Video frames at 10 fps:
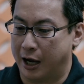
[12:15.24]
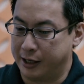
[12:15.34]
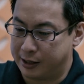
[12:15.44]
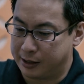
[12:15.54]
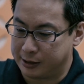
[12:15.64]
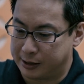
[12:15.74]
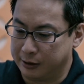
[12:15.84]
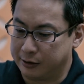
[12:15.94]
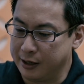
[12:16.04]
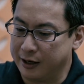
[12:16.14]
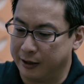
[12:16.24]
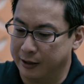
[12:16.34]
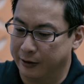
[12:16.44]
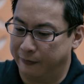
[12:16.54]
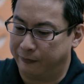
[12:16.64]
I still think
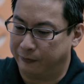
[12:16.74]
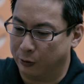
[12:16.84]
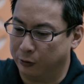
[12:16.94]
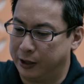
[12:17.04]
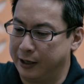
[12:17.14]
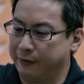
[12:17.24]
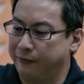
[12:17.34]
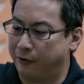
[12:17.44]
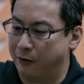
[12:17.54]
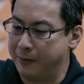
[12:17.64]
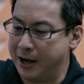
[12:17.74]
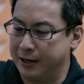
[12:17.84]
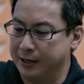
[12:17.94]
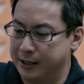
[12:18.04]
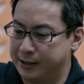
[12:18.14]
that the folding
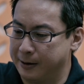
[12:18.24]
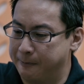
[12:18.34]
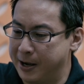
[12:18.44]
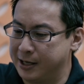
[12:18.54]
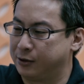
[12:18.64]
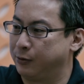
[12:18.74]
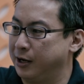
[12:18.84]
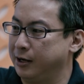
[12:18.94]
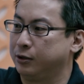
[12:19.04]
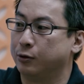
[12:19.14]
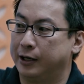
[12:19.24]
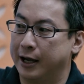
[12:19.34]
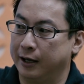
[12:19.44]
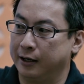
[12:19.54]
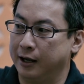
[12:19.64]
format is the best way to
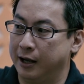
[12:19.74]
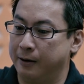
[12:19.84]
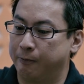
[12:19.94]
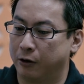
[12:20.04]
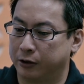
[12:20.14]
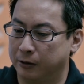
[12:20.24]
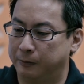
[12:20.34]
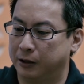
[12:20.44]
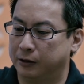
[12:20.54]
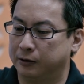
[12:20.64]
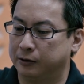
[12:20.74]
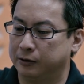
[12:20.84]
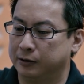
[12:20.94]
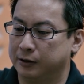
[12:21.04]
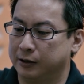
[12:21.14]
get a
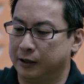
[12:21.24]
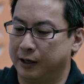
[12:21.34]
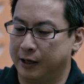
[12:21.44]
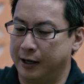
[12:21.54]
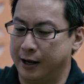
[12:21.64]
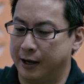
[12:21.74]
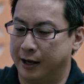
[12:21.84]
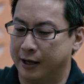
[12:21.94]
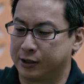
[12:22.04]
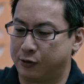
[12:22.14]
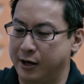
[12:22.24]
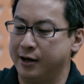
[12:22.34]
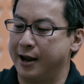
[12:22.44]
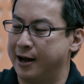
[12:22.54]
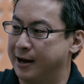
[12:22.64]
portable
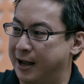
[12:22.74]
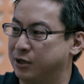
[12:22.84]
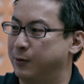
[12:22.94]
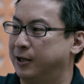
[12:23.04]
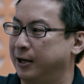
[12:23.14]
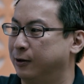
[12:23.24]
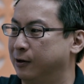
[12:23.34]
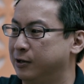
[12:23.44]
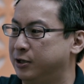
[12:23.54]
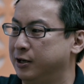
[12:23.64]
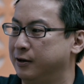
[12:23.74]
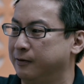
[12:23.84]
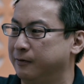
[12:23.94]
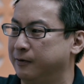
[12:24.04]
screen enlargement technology.